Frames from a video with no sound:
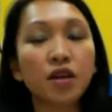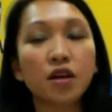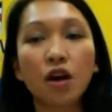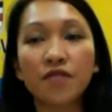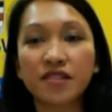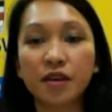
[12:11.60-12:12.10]

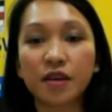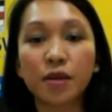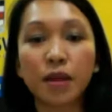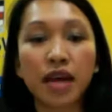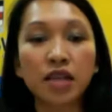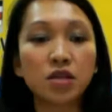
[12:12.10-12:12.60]
Obviously, it
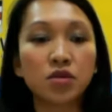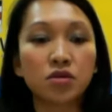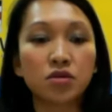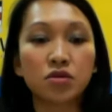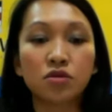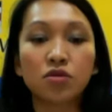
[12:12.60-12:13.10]
relates
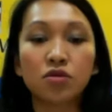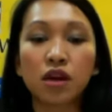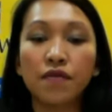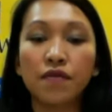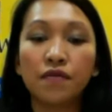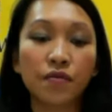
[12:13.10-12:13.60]
to
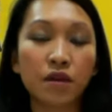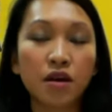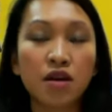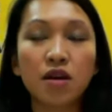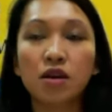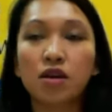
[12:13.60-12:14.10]
if
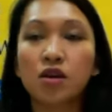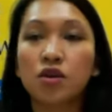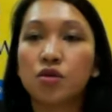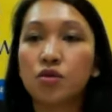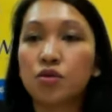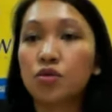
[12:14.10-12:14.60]

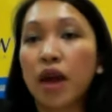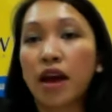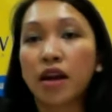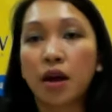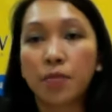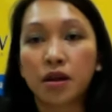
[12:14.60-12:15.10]
you
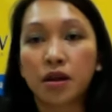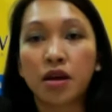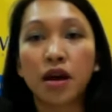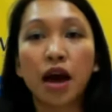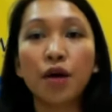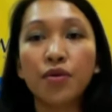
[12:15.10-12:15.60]
end up in
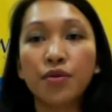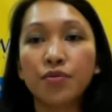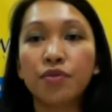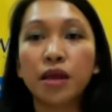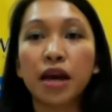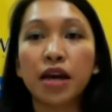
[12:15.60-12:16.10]
a
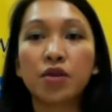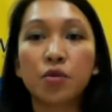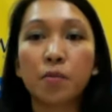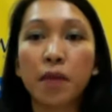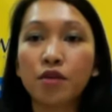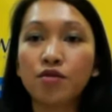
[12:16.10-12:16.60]
health-related or
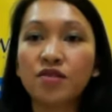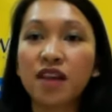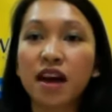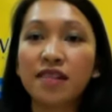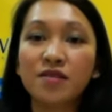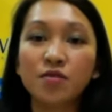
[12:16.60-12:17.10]
medical
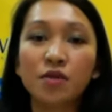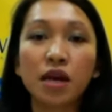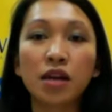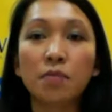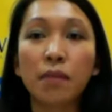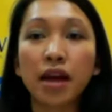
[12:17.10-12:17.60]

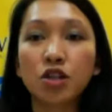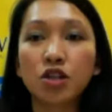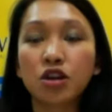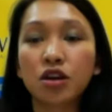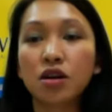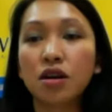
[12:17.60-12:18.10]
science-related
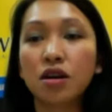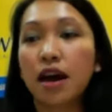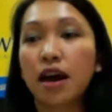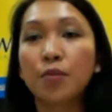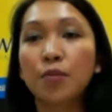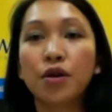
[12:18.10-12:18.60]
major.
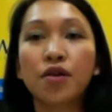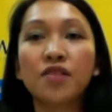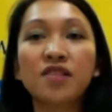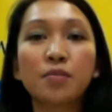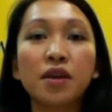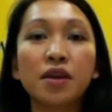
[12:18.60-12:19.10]

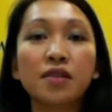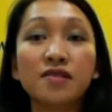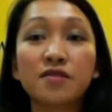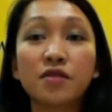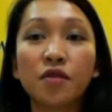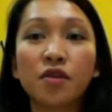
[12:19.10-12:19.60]
Careers can be as
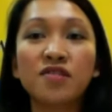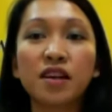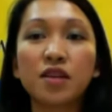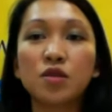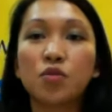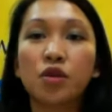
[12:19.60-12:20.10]
diverse
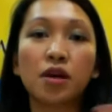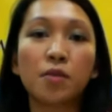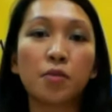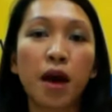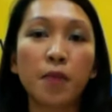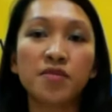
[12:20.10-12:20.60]
as working
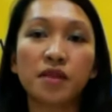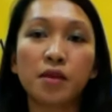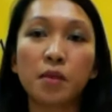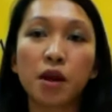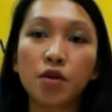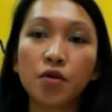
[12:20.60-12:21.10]
perhaps in the
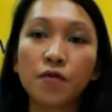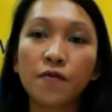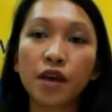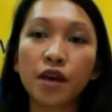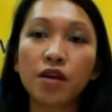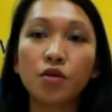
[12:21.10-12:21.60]
medical
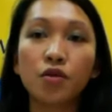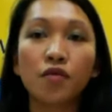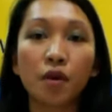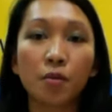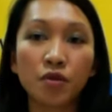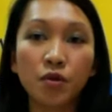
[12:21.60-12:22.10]
field or
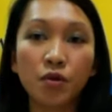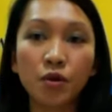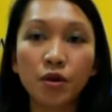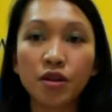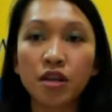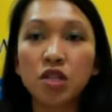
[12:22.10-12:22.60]

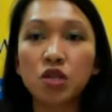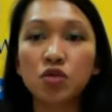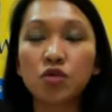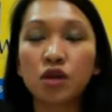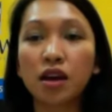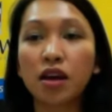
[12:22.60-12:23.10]
pharmaceutical
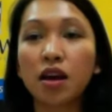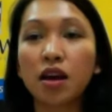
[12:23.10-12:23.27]
industry.